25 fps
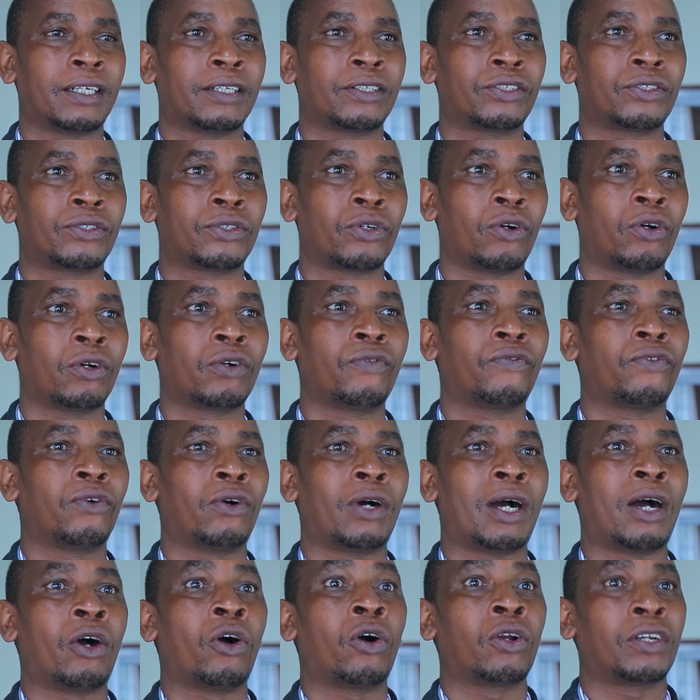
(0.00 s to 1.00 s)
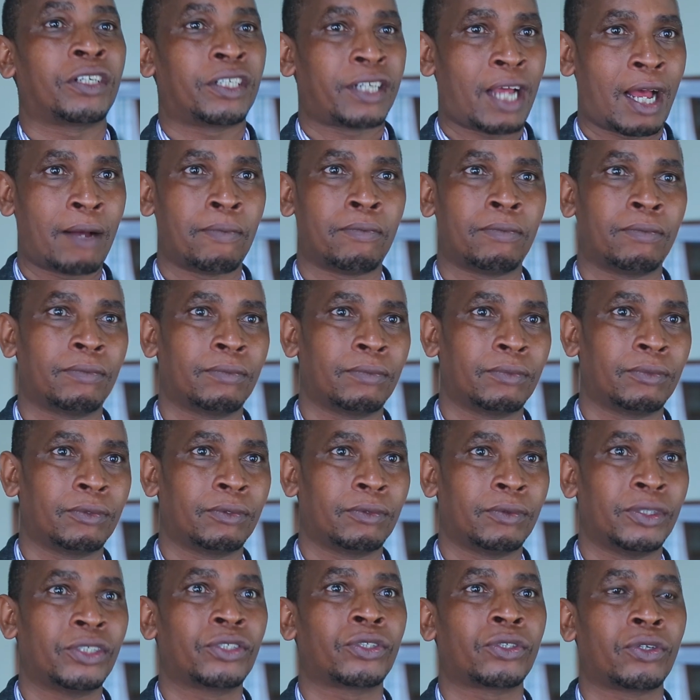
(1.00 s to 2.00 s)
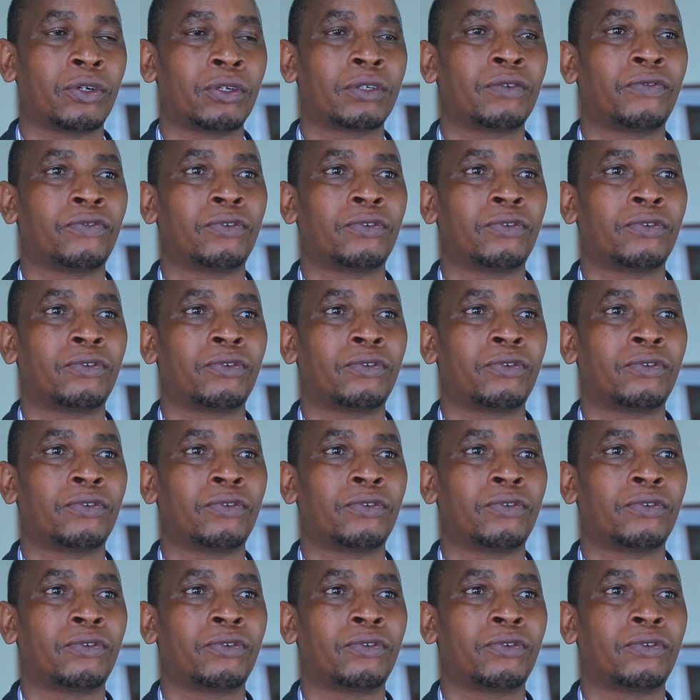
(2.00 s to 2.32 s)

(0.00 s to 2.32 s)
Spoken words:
stock for all term. We stock